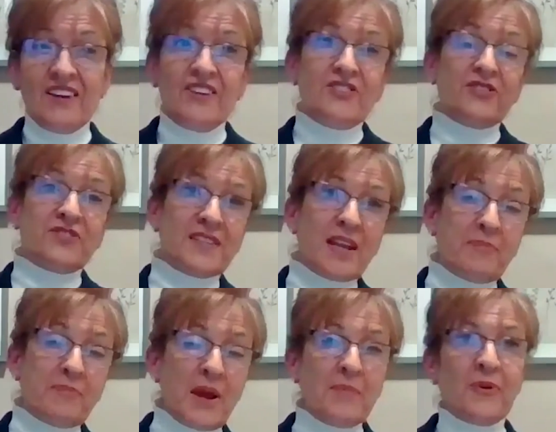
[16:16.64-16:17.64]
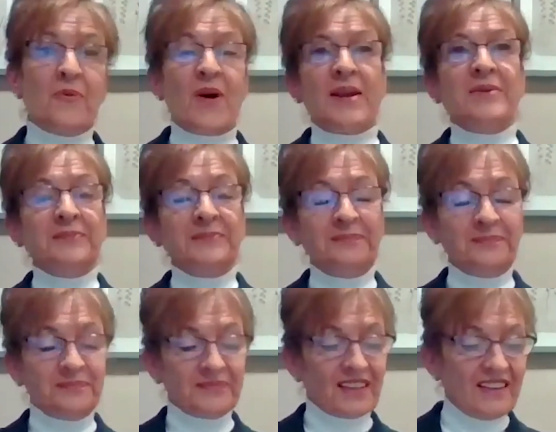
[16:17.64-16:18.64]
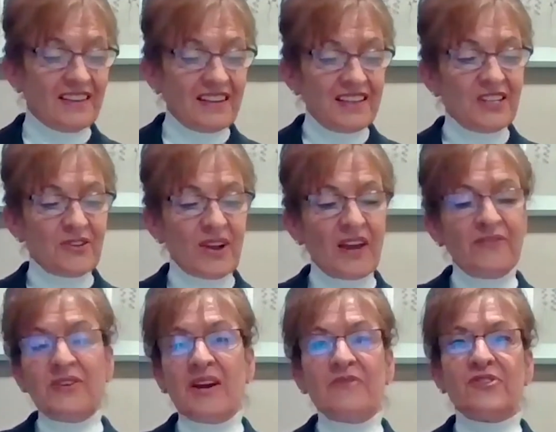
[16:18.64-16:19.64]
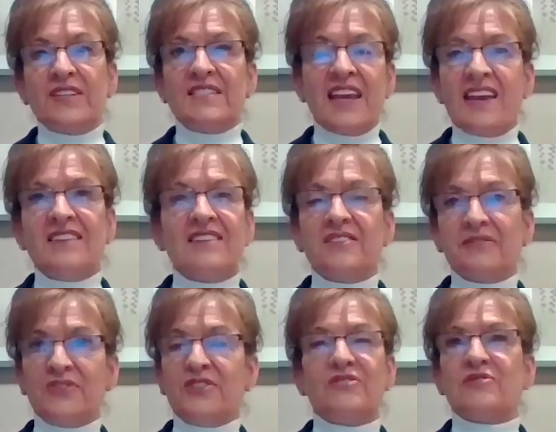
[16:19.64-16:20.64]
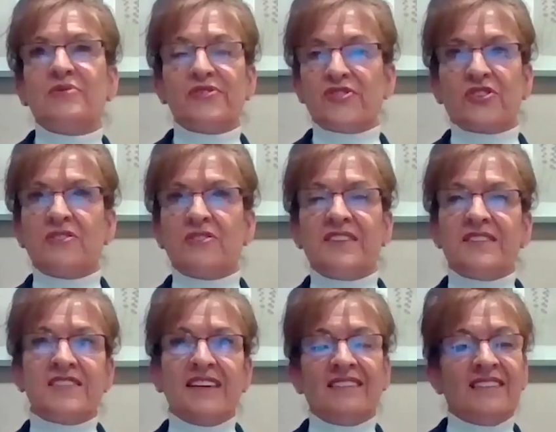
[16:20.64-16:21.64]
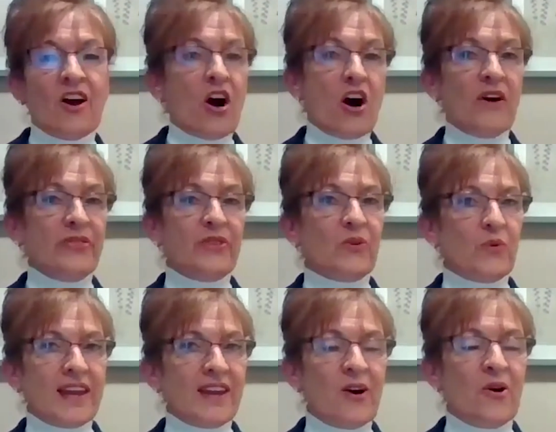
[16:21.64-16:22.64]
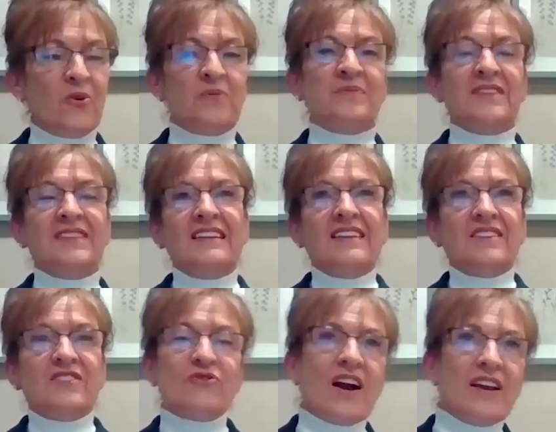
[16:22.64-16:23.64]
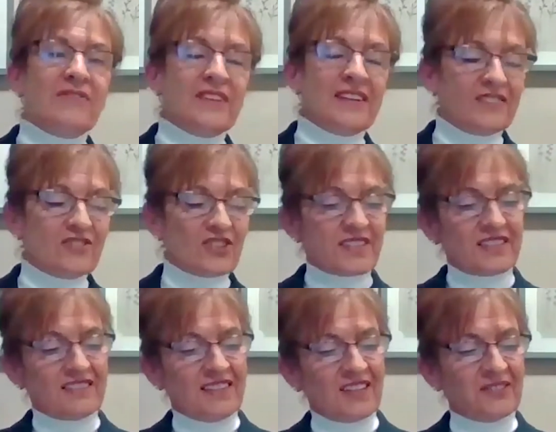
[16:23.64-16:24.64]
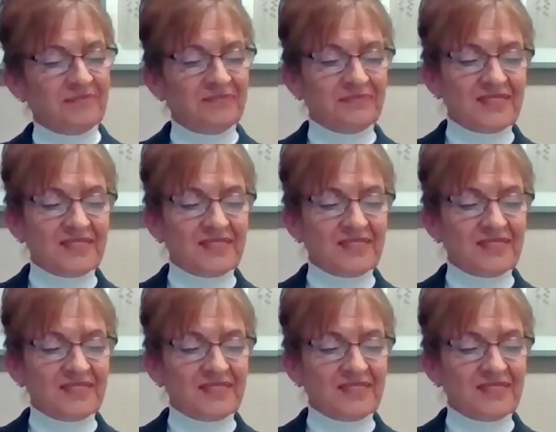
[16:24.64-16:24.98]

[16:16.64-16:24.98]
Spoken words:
So step number 1, you know, have you ever attended a funeral service and on the way home, driving, just, you know,